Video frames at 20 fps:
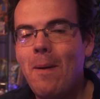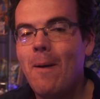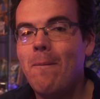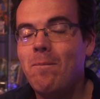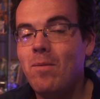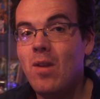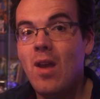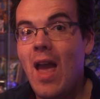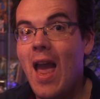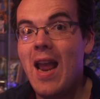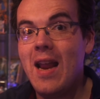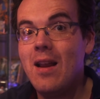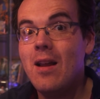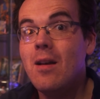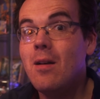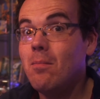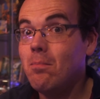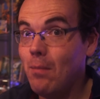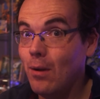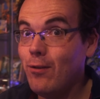But hey,
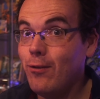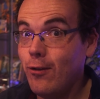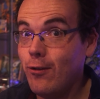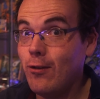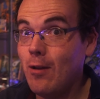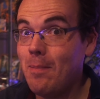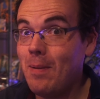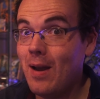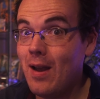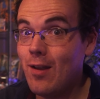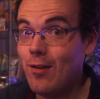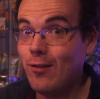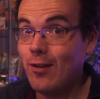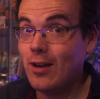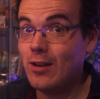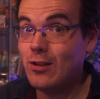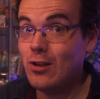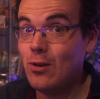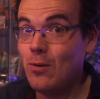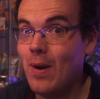monsters are by his
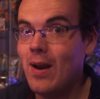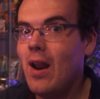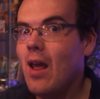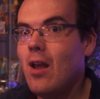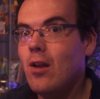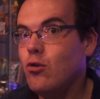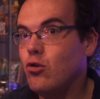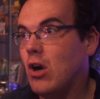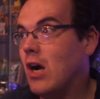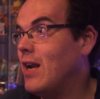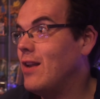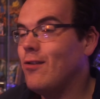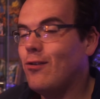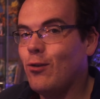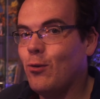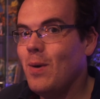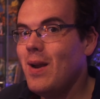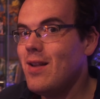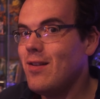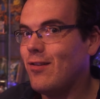side too, and giant
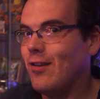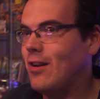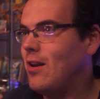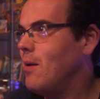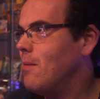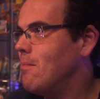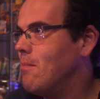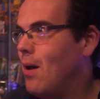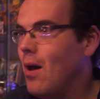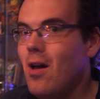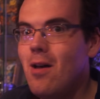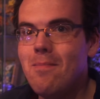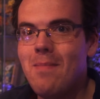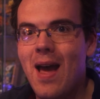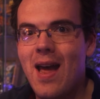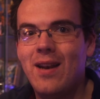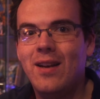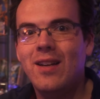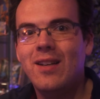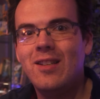squids and
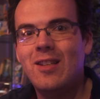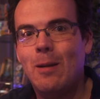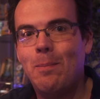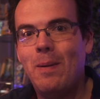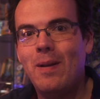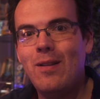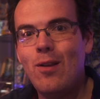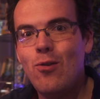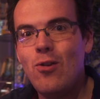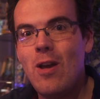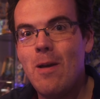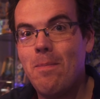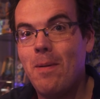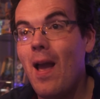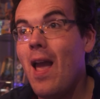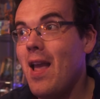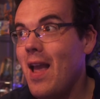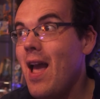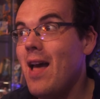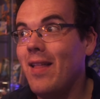mermen tipping the ship.
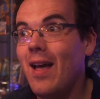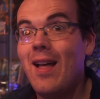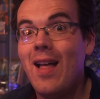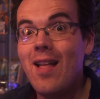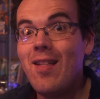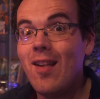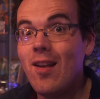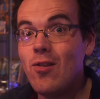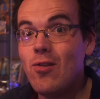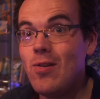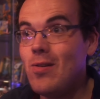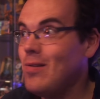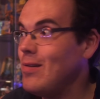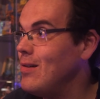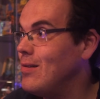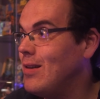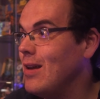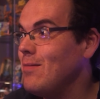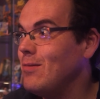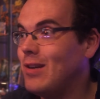Hey, yeah, that's actually
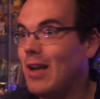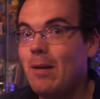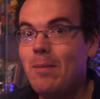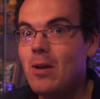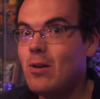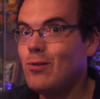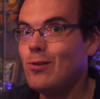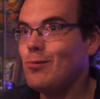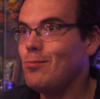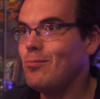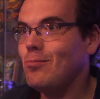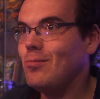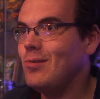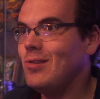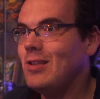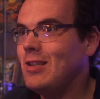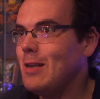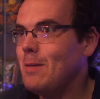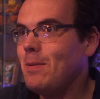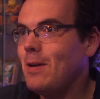good. That would help. Just
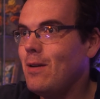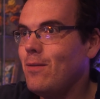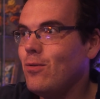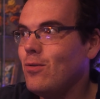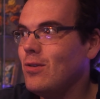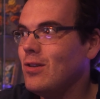tip it over